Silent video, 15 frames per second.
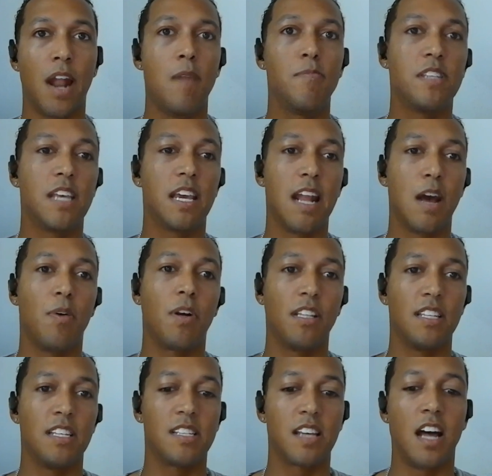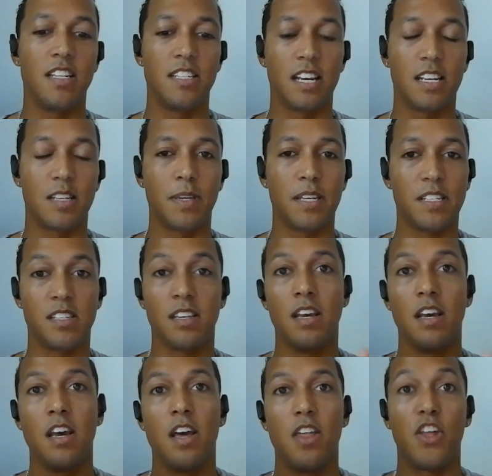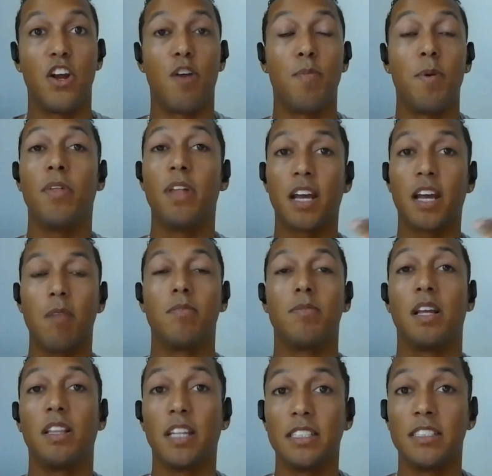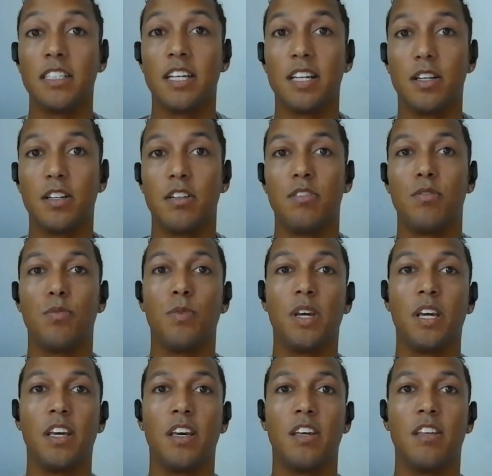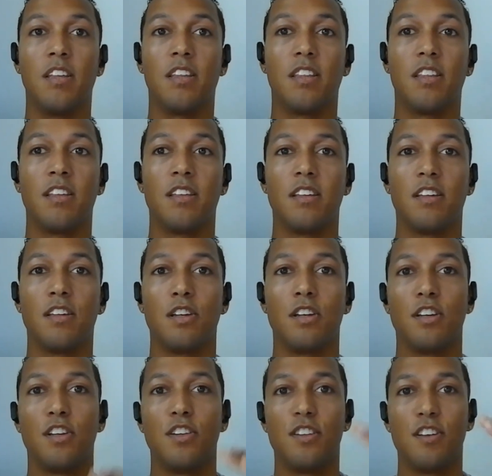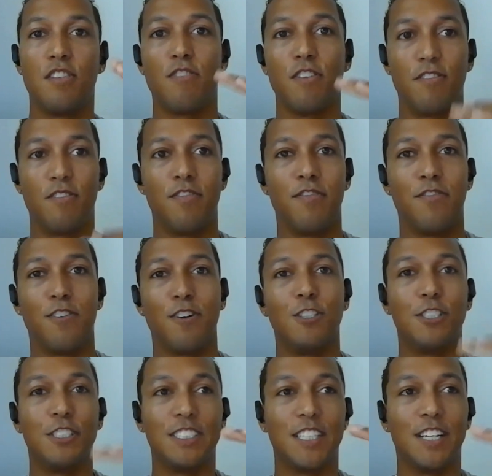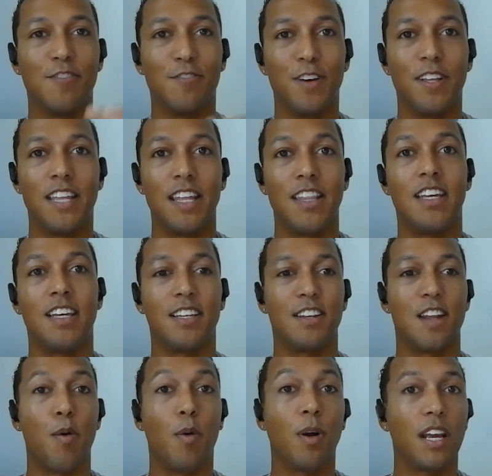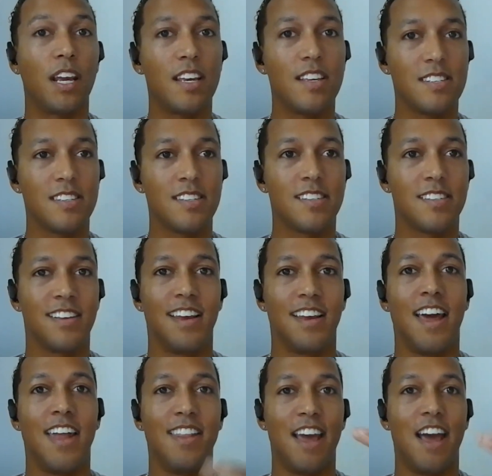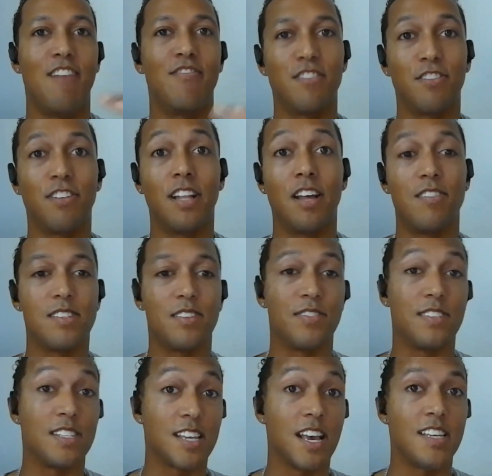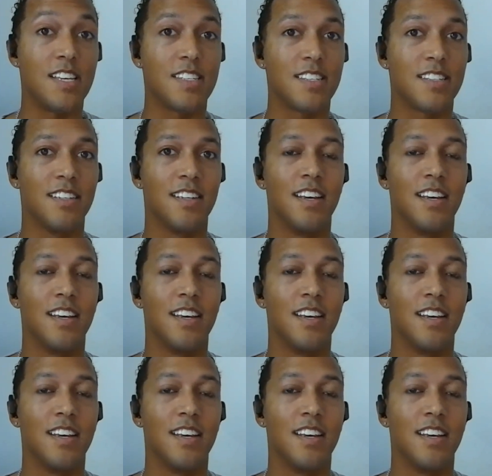I'm saying network in this context, because there are people that come to me on LinkedIn with different versions of what they think networking is, and they have different levels of success.